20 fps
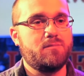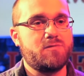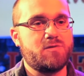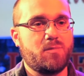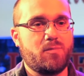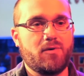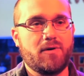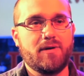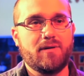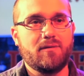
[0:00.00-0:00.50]

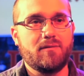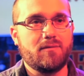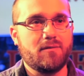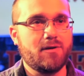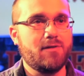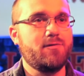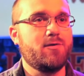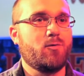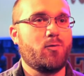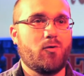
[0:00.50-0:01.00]
to bring
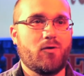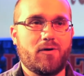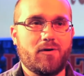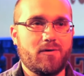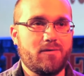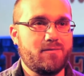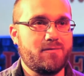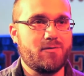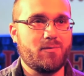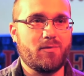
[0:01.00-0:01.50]
living
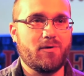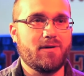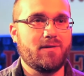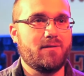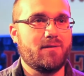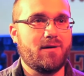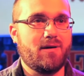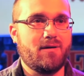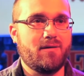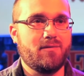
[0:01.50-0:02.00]
water, to
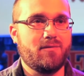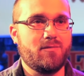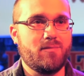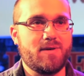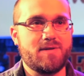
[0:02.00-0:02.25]
bring the